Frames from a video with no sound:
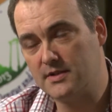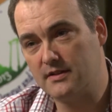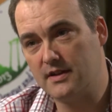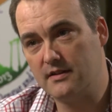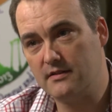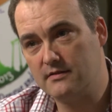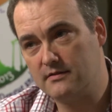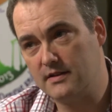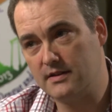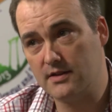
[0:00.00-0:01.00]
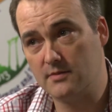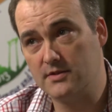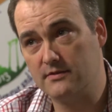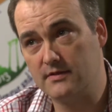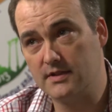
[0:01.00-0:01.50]
So these, in terms
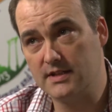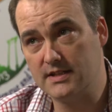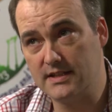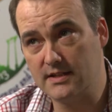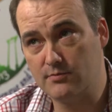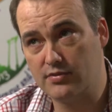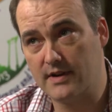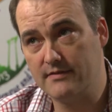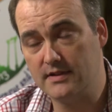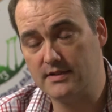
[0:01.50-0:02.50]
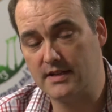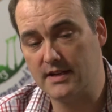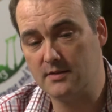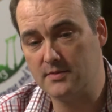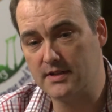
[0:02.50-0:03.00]
of the disease prevalence in
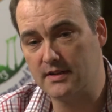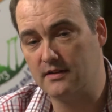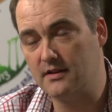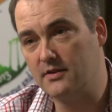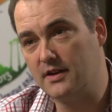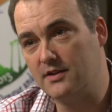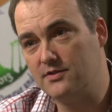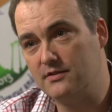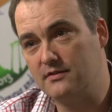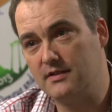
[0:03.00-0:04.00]
any particular location,